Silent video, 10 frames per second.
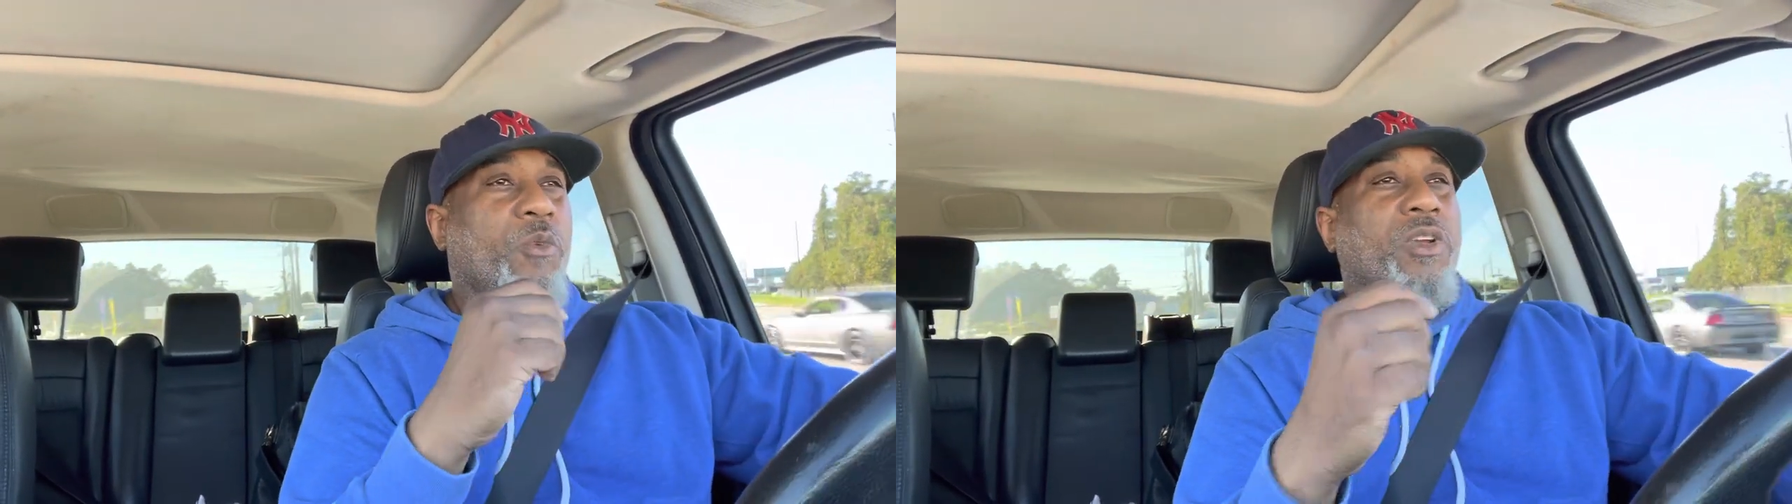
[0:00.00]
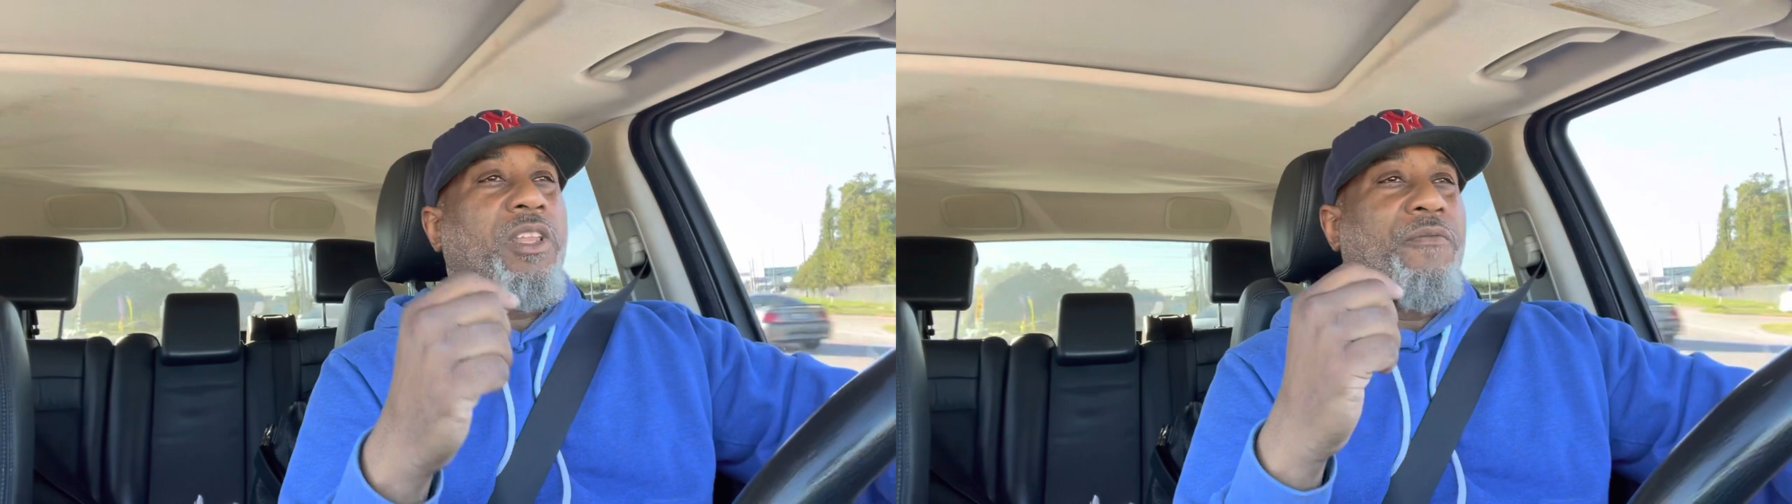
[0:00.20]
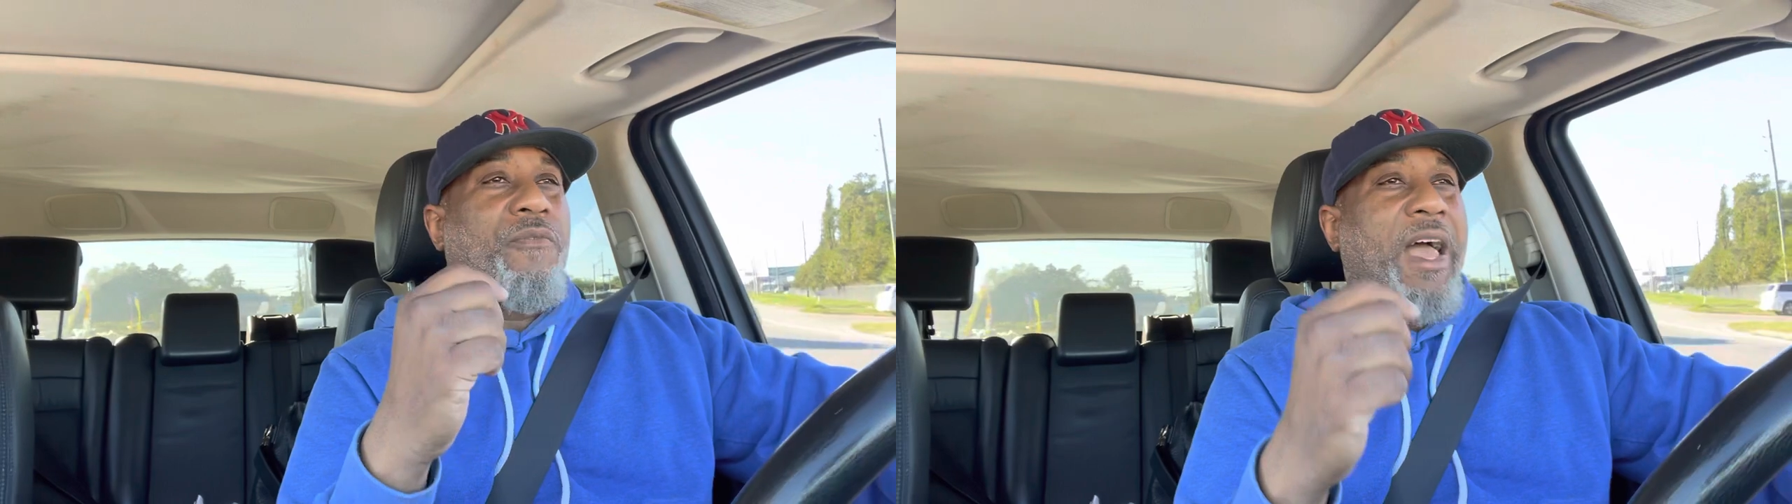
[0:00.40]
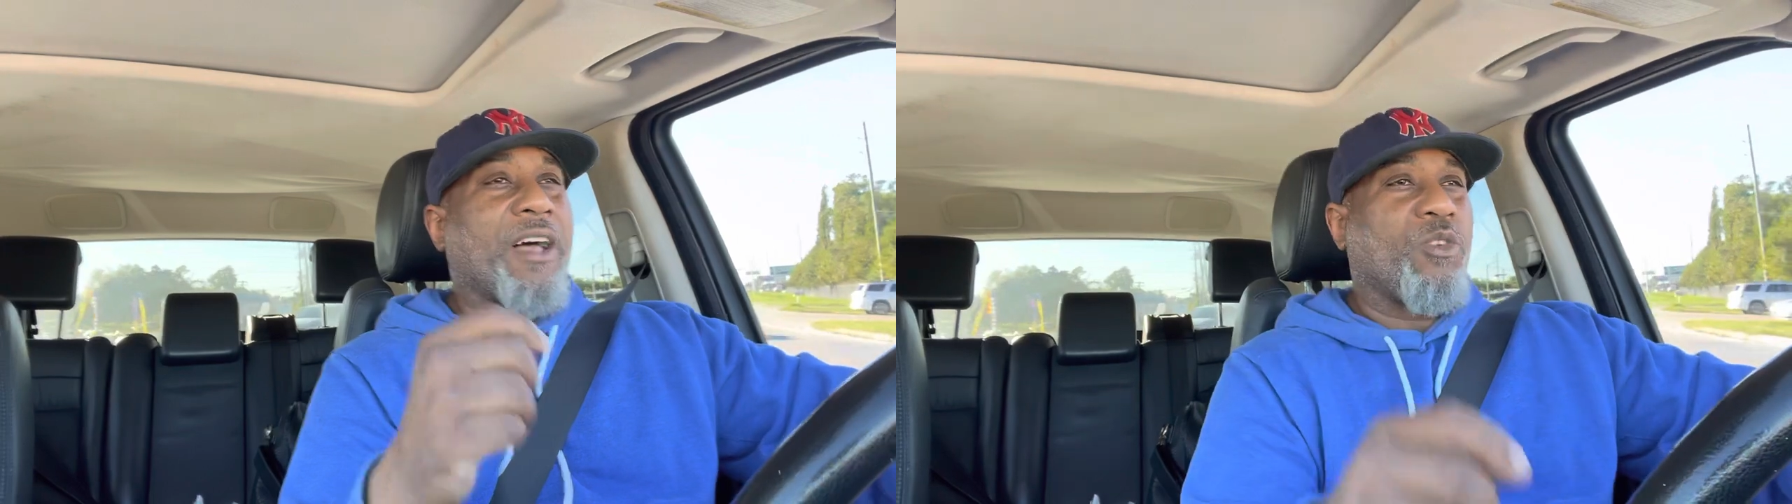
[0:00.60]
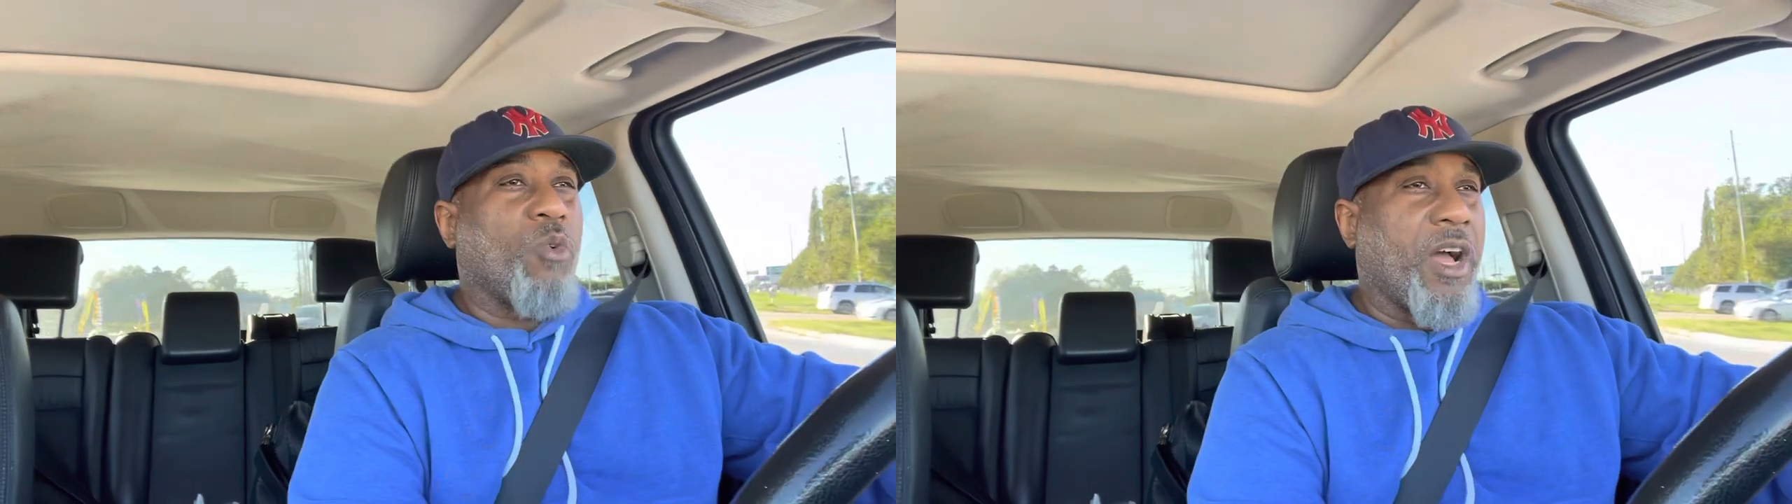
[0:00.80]
really
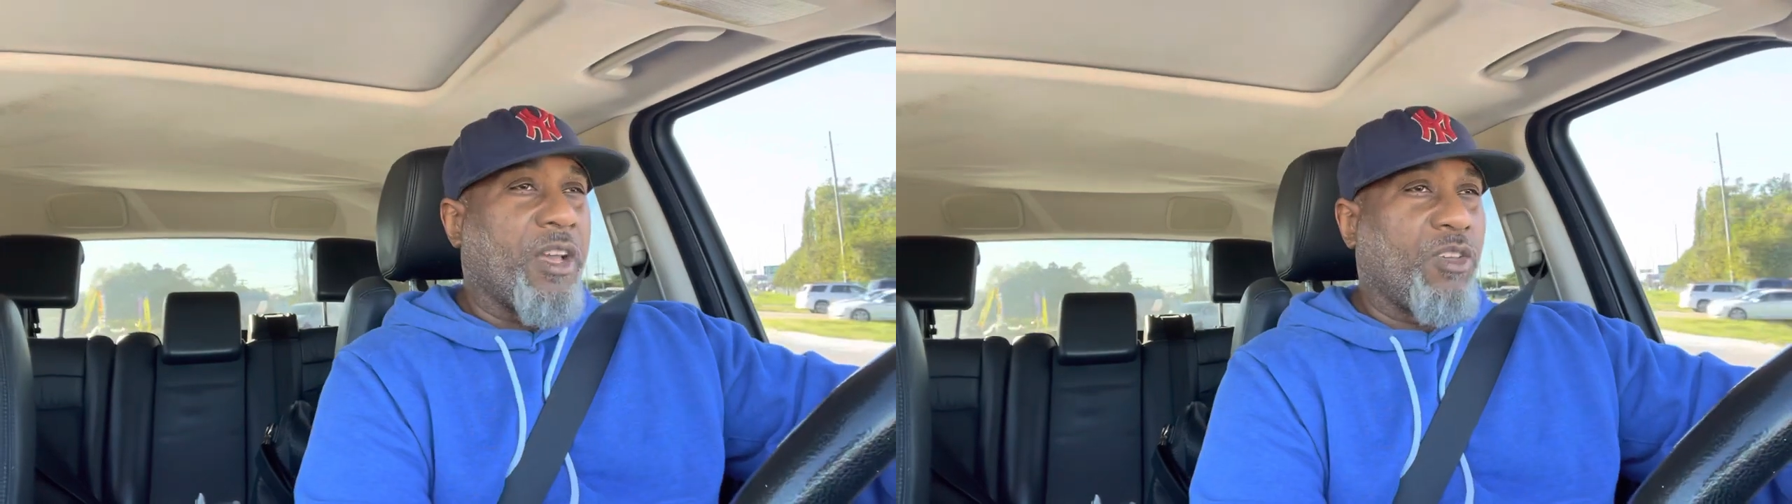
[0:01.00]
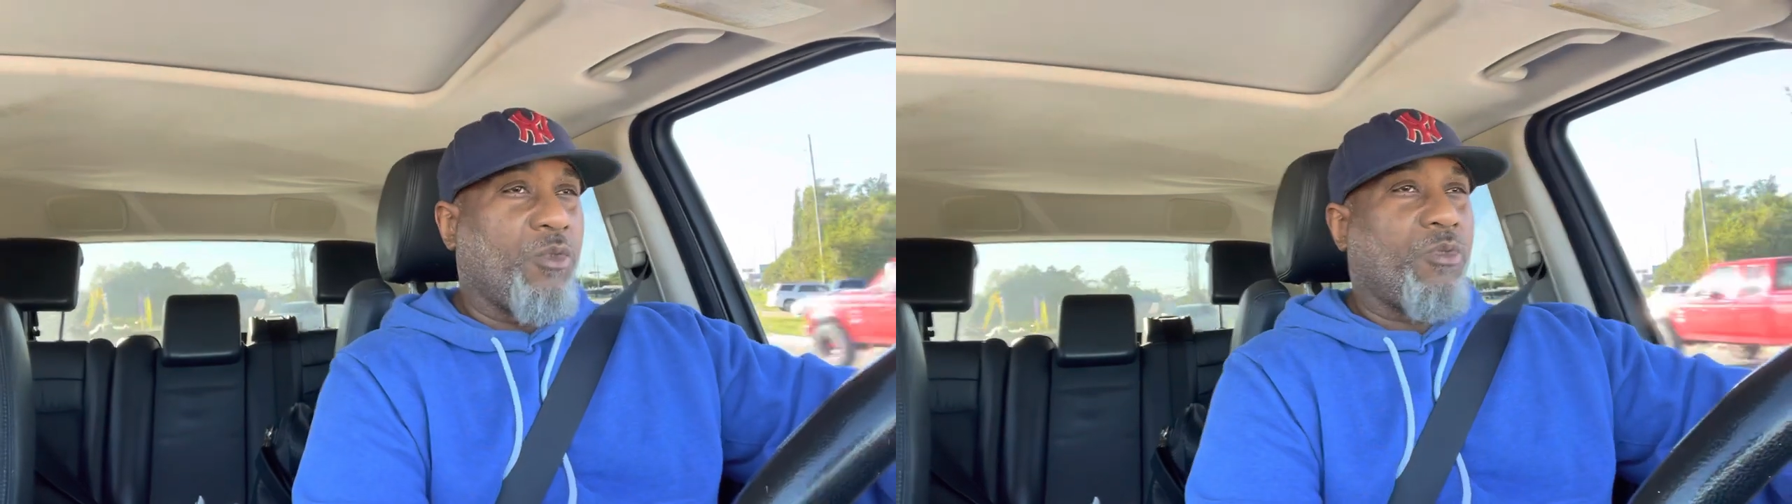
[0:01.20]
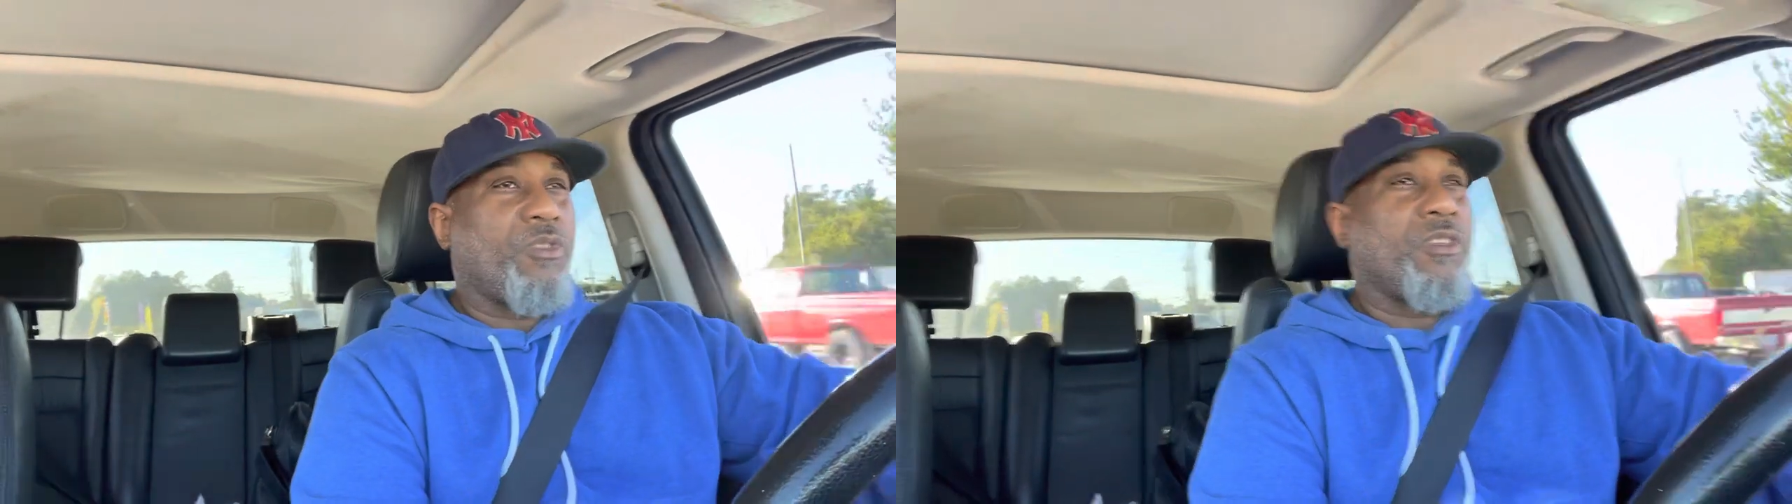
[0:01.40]
value our youth.